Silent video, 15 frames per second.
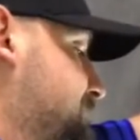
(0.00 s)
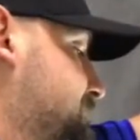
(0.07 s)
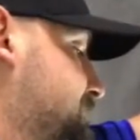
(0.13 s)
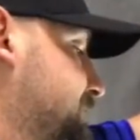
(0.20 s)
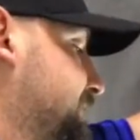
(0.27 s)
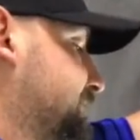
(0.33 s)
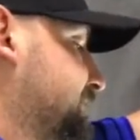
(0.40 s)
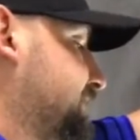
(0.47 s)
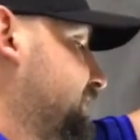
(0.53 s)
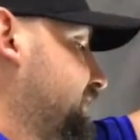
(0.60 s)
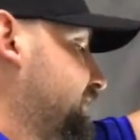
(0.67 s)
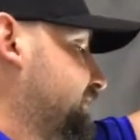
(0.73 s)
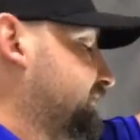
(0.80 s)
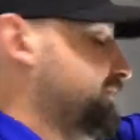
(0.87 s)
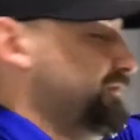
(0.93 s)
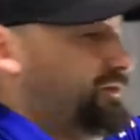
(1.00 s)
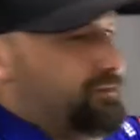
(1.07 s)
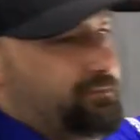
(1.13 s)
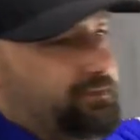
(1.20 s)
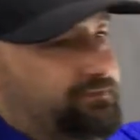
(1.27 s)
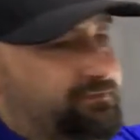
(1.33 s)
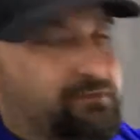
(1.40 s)
Believe it or not, this is
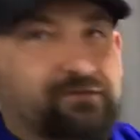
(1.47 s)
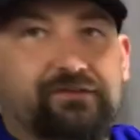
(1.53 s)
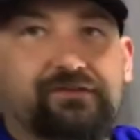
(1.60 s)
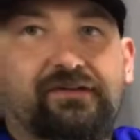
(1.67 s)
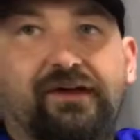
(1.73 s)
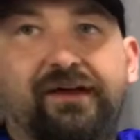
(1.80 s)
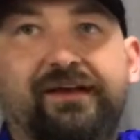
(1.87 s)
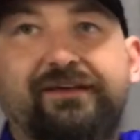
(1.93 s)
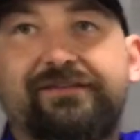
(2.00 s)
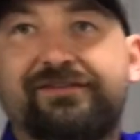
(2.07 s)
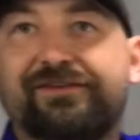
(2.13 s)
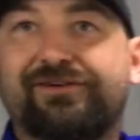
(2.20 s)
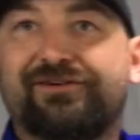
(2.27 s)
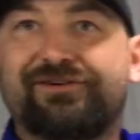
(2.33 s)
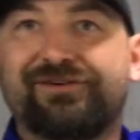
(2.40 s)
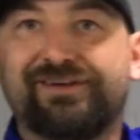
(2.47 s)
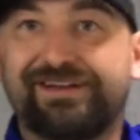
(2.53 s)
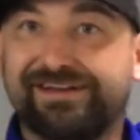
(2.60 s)
not my first take, so